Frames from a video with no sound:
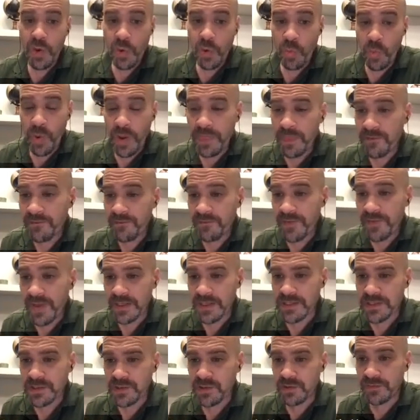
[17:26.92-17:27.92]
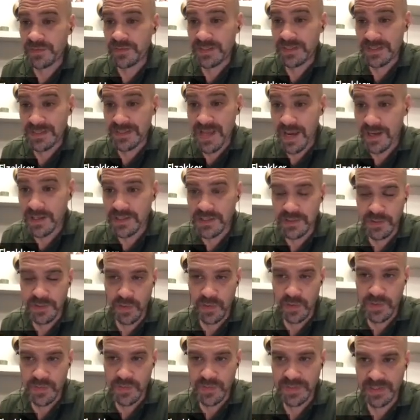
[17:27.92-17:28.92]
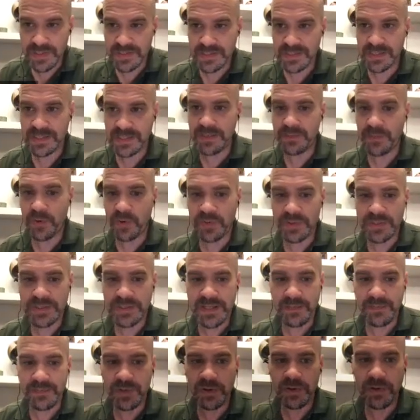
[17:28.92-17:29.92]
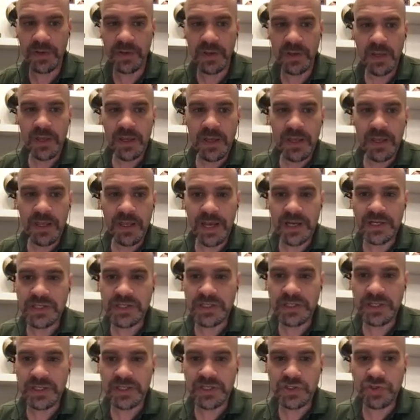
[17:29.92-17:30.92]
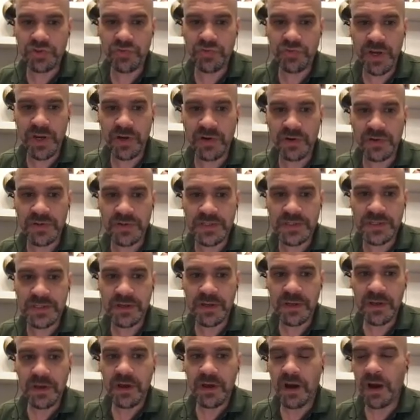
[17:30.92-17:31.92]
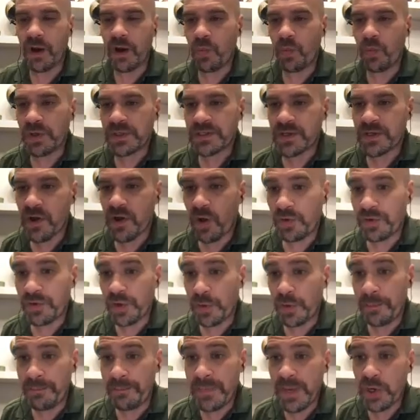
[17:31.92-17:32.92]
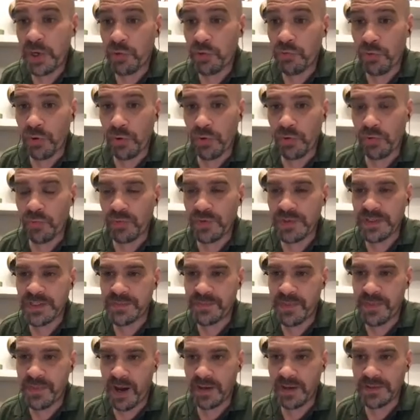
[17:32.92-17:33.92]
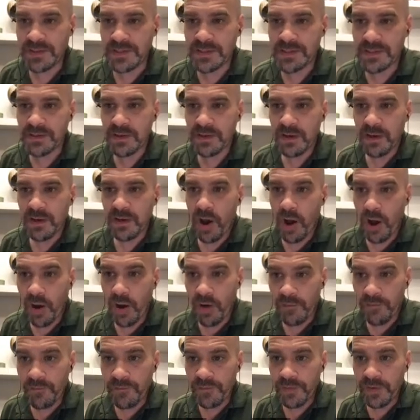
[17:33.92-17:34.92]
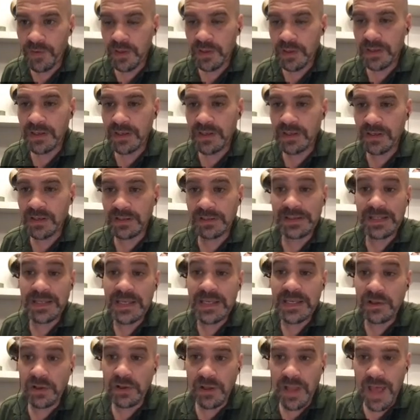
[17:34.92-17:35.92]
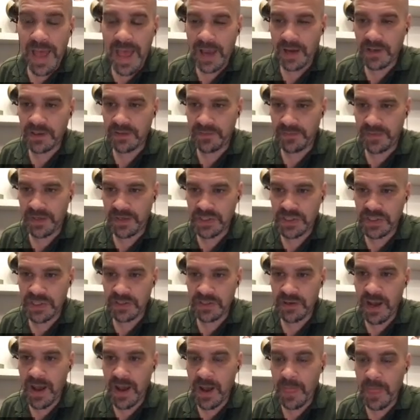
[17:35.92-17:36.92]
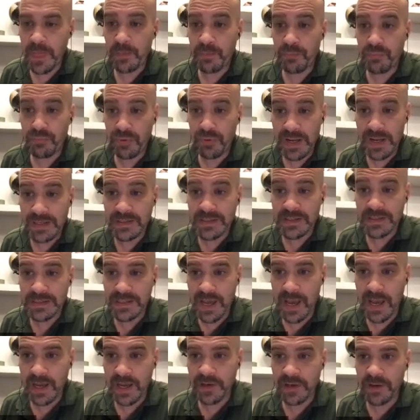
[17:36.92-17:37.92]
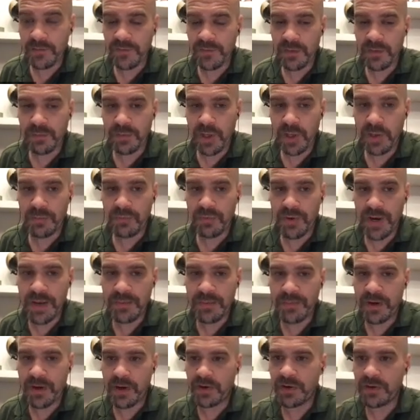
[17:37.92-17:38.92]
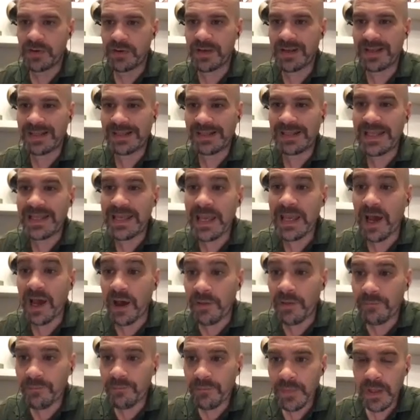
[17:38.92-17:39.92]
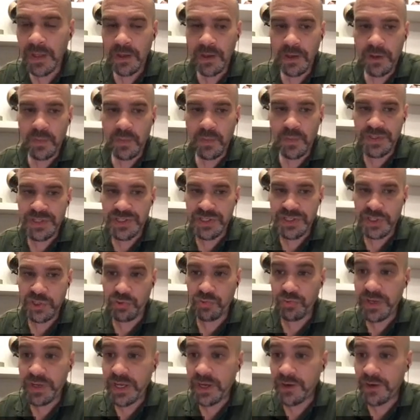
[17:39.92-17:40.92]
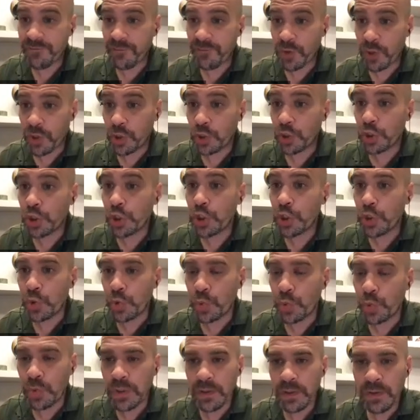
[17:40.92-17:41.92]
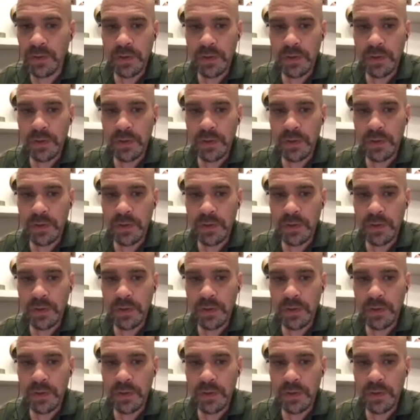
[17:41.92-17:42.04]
When the vagus nerve detects those with its chemoreceptor, it actually triggers what's called a mirror response of glial activation on the brain side of the blood-brain barrier. Glia, which is Greek for glue,